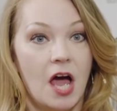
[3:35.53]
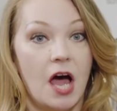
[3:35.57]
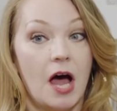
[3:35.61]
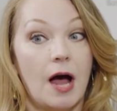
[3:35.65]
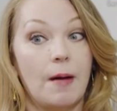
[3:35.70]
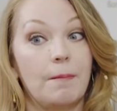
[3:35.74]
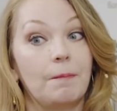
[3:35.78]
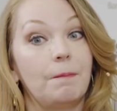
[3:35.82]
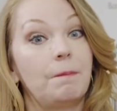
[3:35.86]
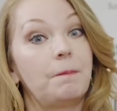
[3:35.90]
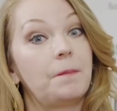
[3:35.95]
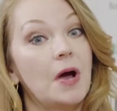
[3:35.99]

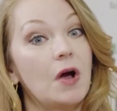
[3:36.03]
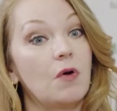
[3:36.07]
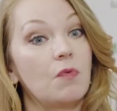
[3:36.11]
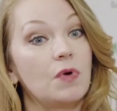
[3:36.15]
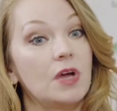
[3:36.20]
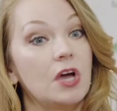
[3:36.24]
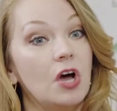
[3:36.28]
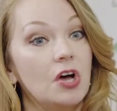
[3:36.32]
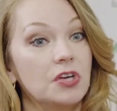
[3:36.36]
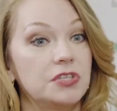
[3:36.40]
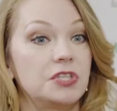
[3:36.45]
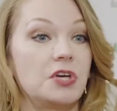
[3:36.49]
But
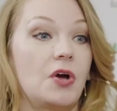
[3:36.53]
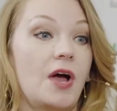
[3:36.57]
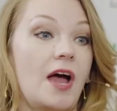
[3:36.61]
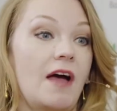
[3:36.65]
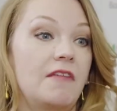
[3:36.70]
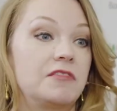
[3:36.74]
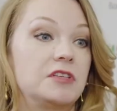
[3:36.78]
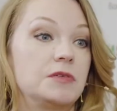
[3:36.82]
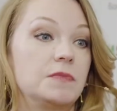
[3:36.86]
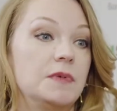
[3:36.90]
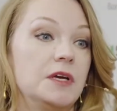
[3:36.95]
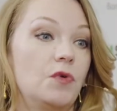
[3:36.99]
we also
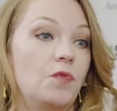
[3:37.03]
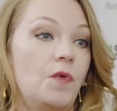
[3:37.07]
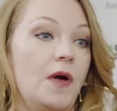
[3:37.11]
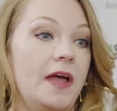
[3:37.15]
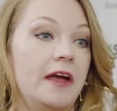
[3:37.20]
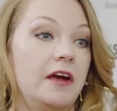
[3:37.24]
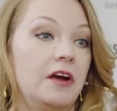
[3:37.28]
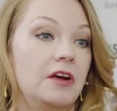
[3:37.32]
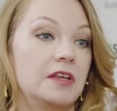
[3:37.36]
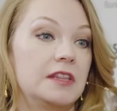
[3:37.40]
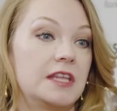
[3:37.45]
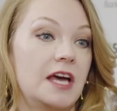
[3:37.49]
have to be
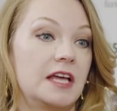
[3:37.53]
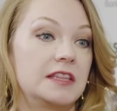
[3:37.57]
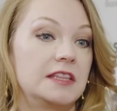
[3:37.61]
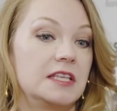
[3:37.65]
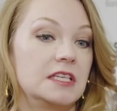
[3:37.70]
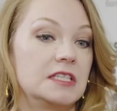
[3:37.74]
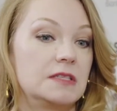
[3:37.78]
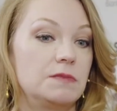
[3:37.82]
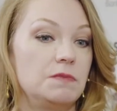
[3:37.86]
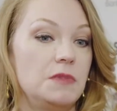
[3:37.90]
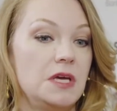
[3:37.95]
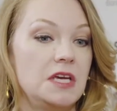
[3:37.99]
aware that
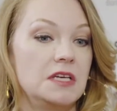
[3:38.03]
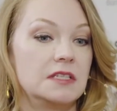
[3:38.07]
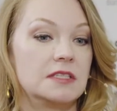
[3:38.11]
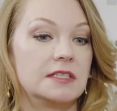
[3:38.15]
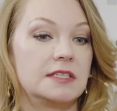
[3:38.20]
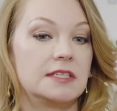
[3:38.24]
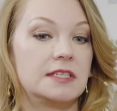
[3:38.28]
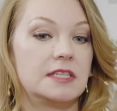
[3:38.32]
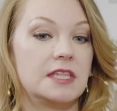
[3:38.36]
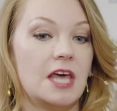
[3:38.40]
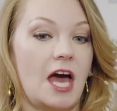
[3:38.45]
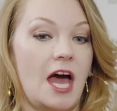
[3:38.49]
this
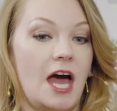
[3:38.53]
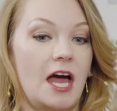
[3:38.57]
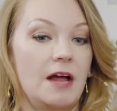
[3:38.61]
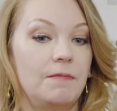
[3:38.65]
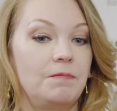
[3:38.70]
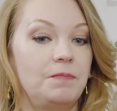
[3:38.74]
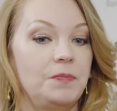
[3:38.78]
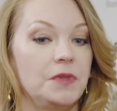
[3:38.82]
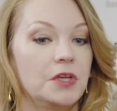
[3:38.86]
means that